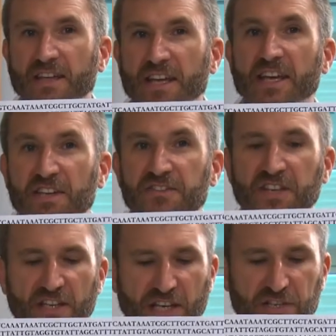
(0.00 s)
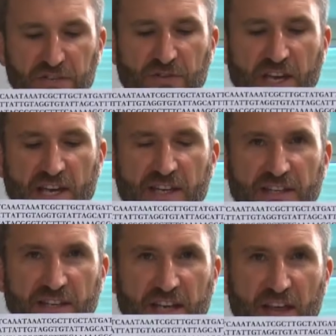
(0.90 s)
in a DNA
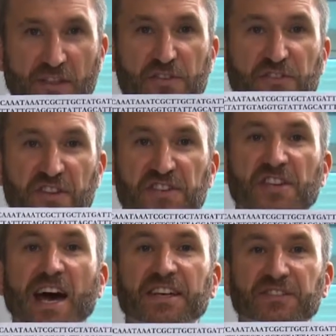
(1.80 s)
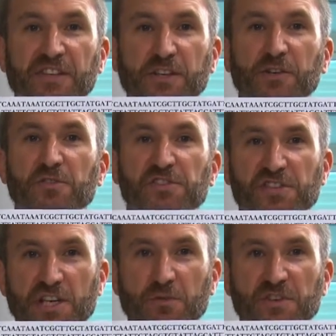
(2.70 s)
strand, there's this identical
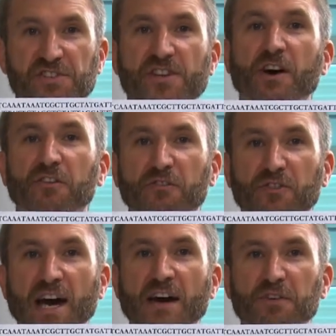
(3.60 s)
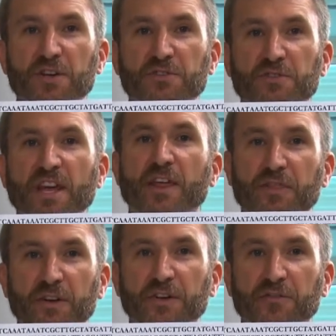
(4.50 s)
sequence of
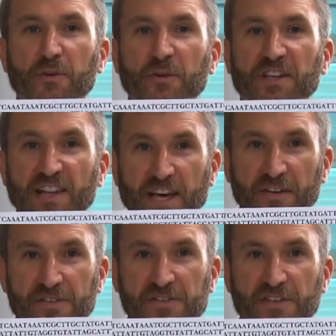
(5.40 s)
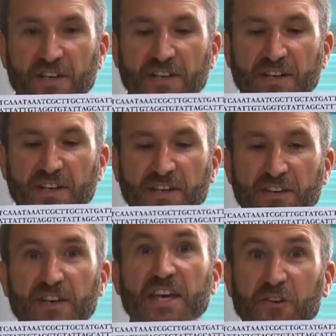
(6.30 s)
534 letters.
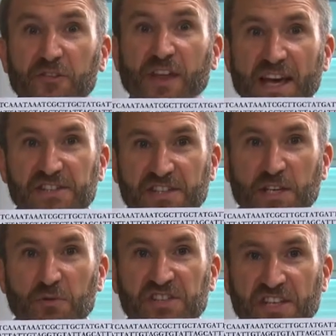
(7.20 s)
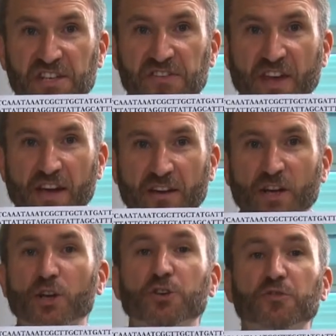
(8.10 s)
If that sequence is there,
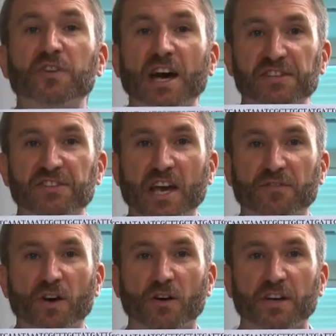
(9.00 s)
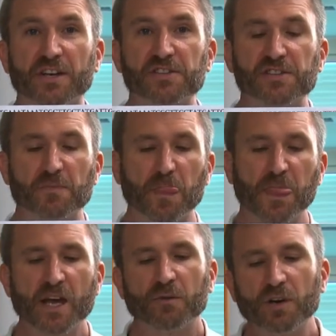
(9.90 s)
you've got Staph aureus.
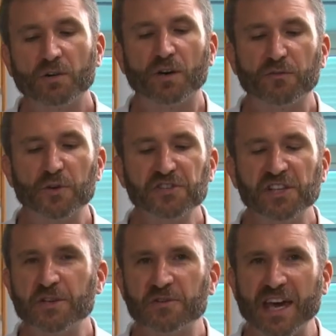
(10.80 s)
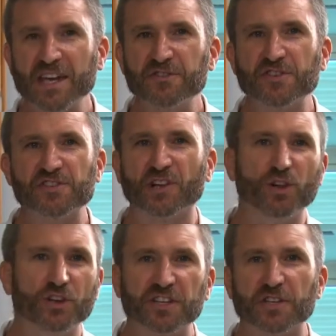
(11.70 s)
Well, unfortunately, you can't just
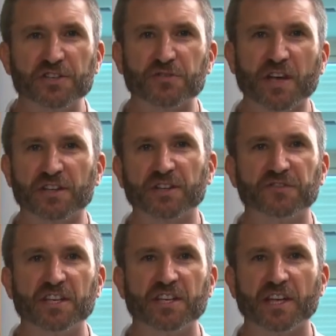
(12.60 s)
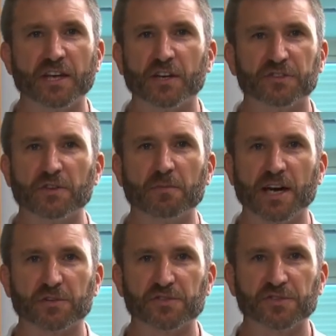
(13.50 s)
look at a strand of DNA under a
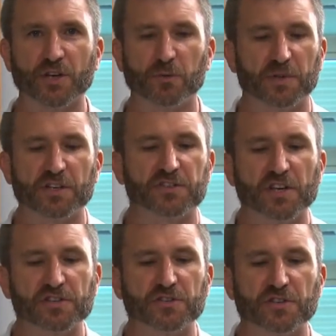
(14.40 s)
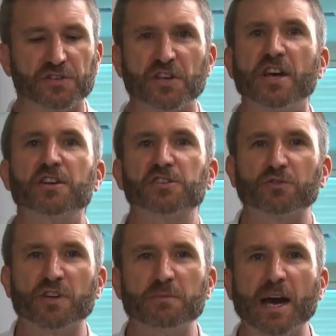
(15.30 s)
microscope and it doesn't just
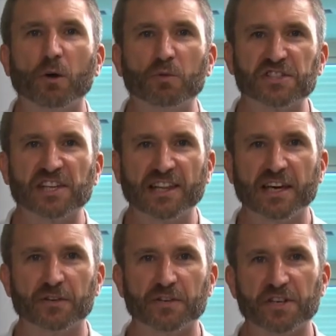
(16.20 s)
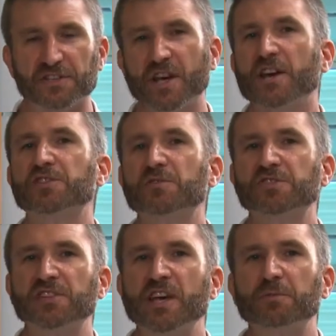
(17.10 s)
scream out which letter it is. So
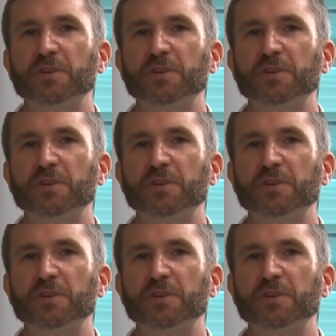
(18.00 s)
instead,